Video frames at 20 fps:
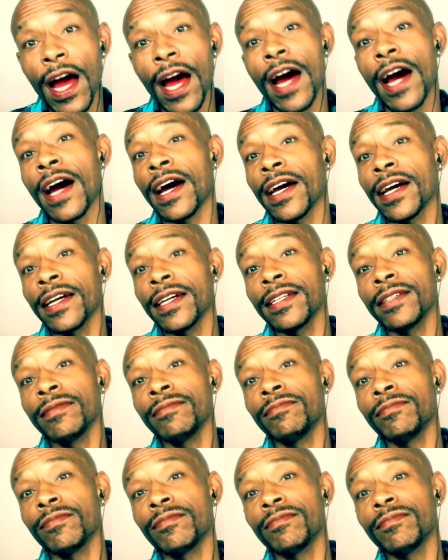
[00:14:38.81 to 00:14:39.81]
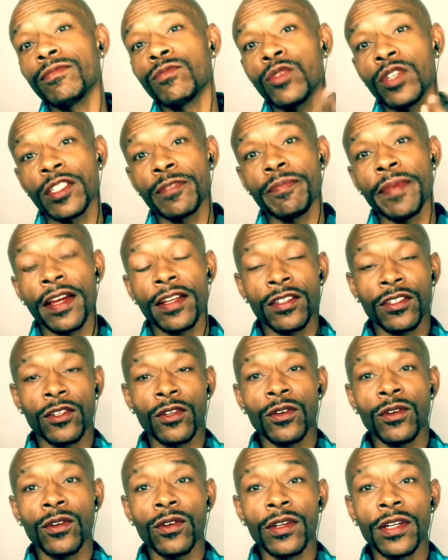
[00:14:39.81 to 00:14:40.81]
I respect
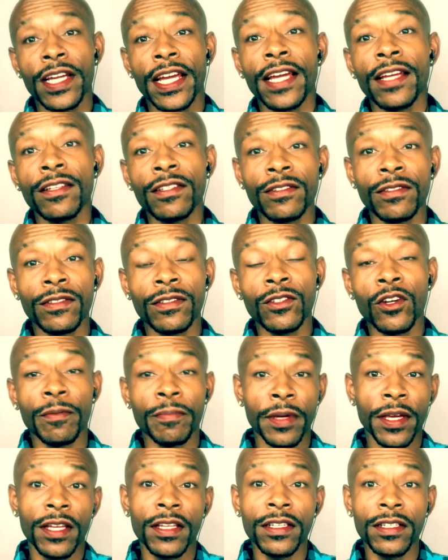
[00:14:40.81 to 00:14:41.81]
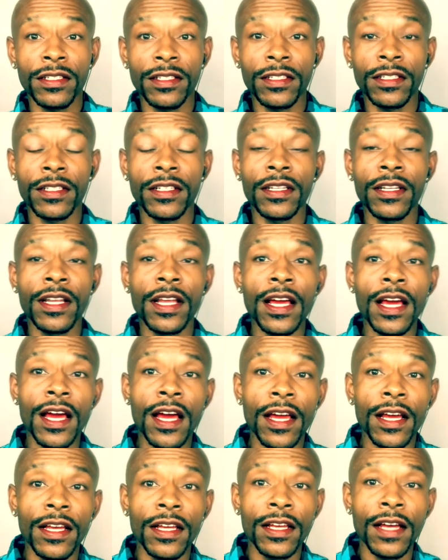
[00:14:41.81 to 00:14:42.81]
your opinion, and
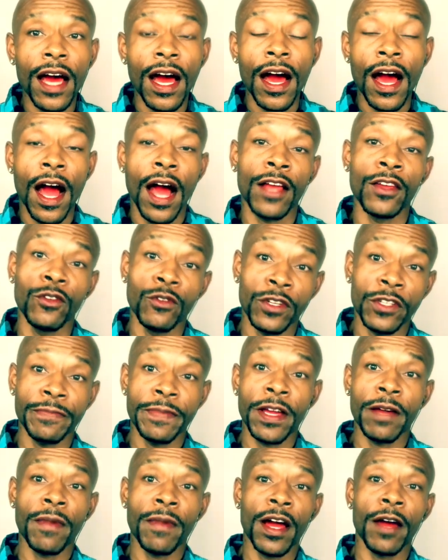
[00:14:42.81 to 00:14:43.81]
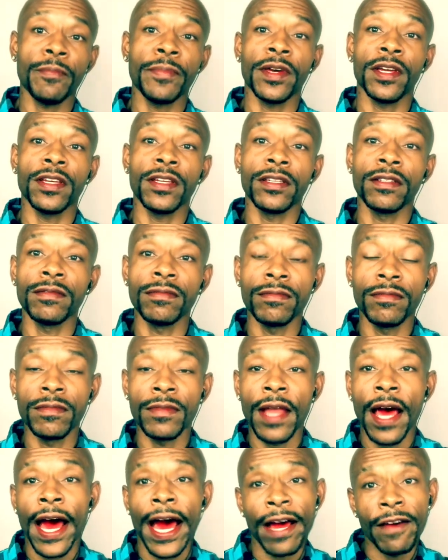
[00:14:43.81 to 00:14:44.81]
you respect my opinion.
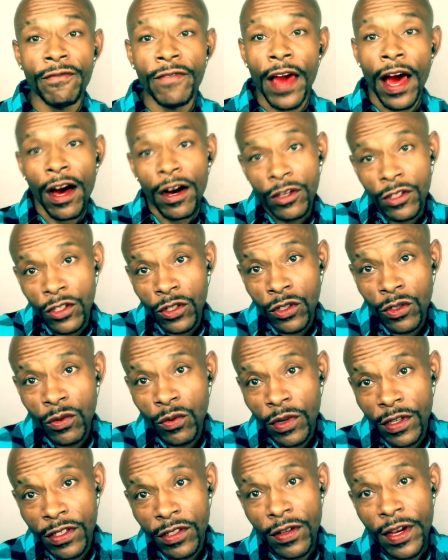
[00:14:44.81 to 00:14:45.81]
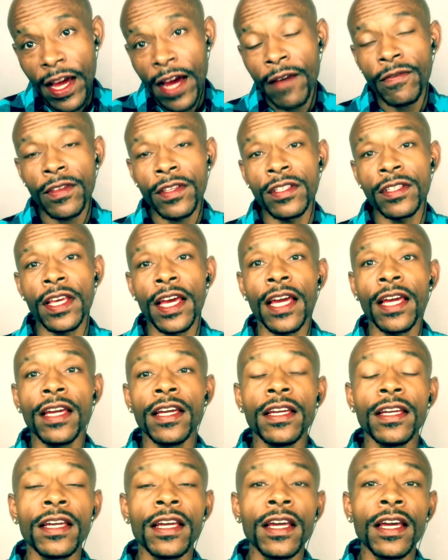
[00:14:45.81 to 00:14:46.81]
I value what you have to
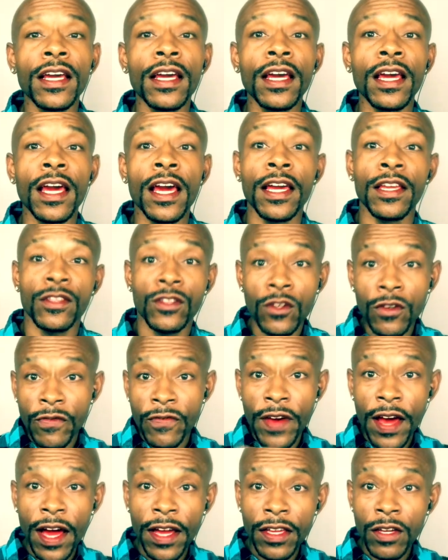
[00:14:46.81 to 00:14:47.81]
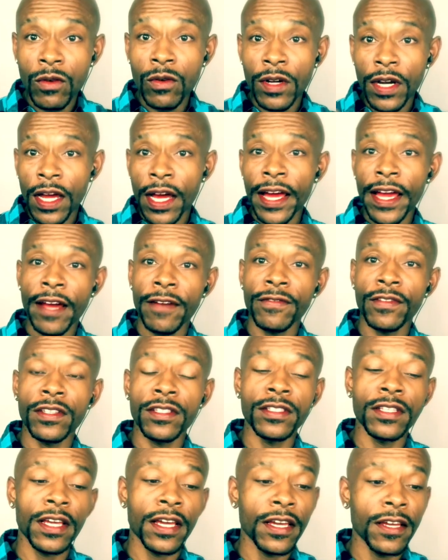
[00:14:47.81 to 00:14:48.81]
say, and you value what I have to
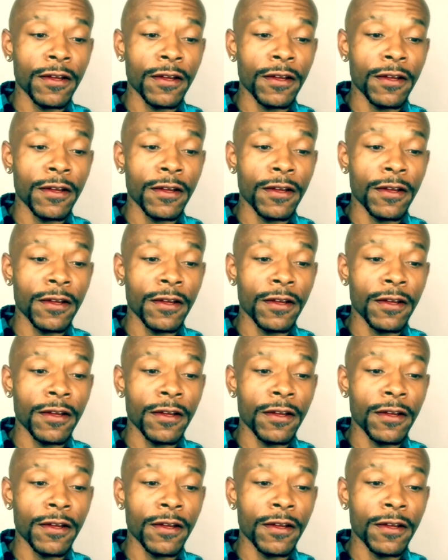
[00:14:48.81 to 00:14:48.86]
say.